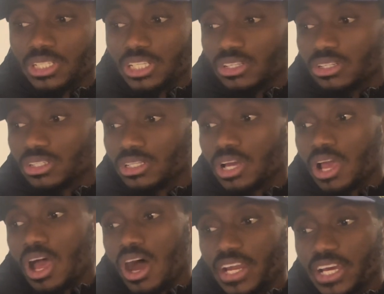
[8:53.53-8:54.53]
and
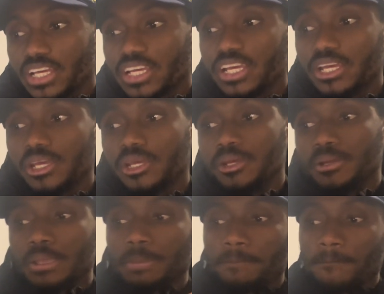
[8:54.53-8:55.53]
then
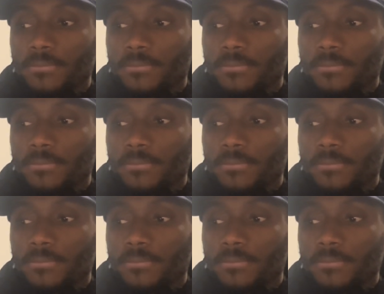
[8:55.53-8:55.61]
he